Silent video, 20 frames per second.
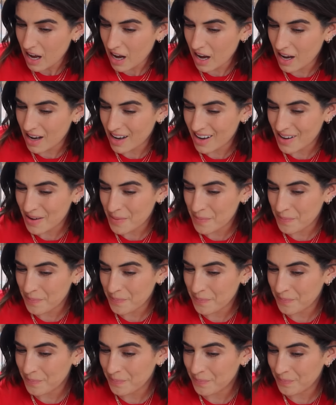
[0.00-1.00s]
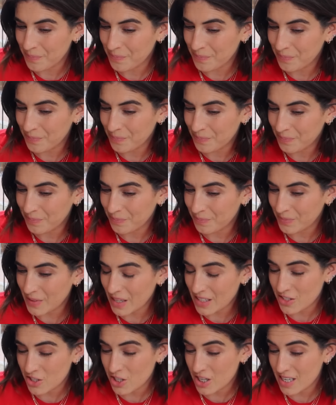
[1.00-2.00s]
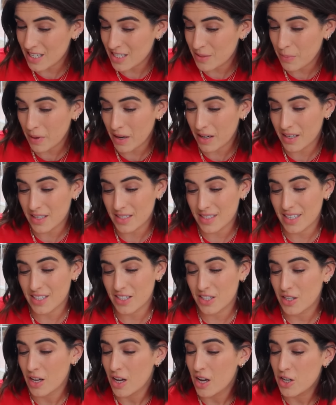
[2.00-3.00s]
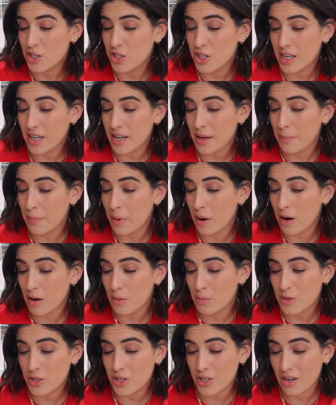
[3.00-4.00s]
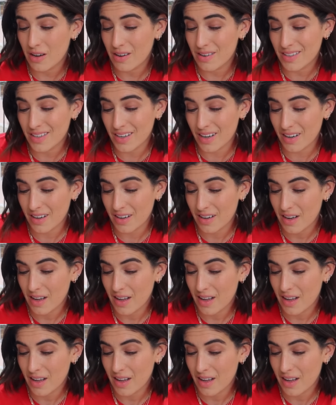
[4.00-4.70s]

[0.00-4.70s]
Um, there's cheeseburgers. There's chicken parmigiana.